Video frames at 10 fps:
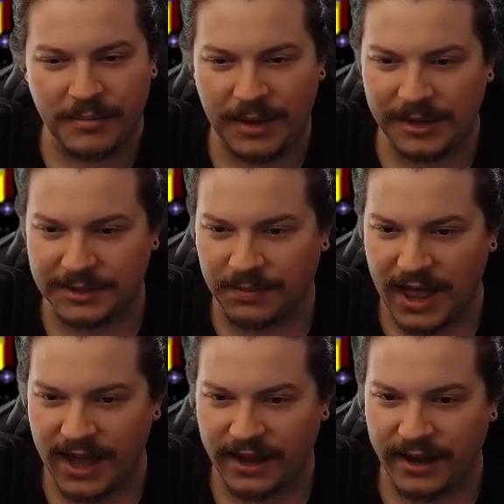Maybe it's
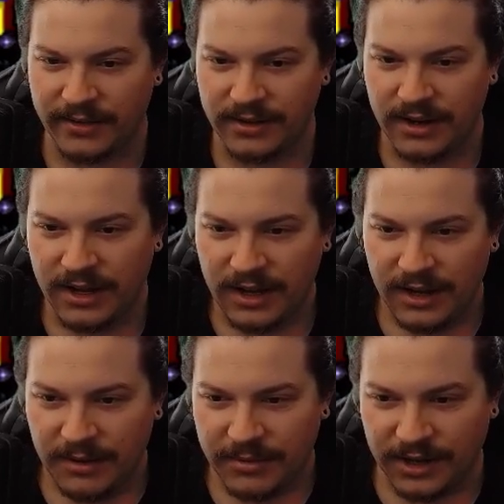blackout,
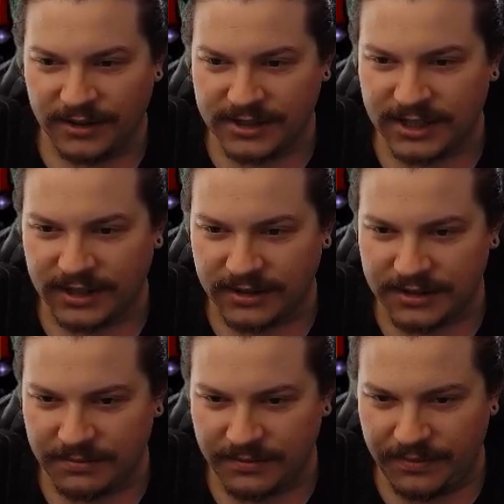but it looks like
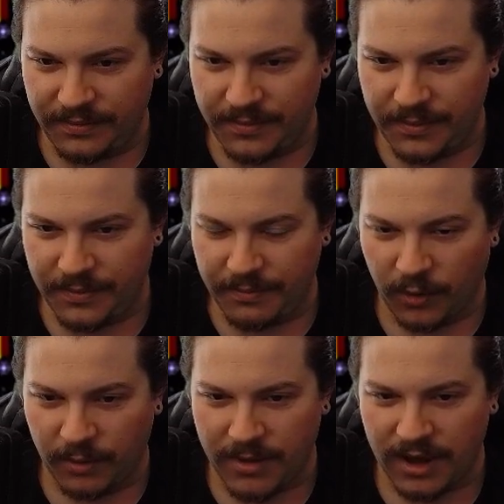there's
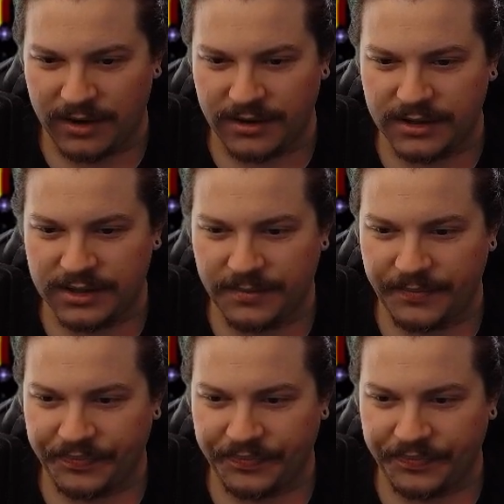more monitors.